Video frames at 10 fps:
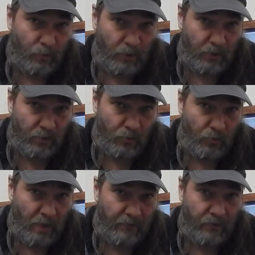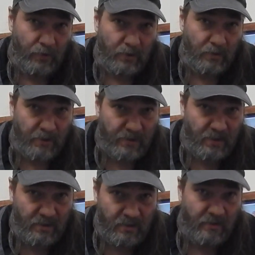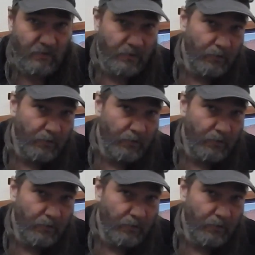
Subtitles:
but you have to direct a lot of scenes because either the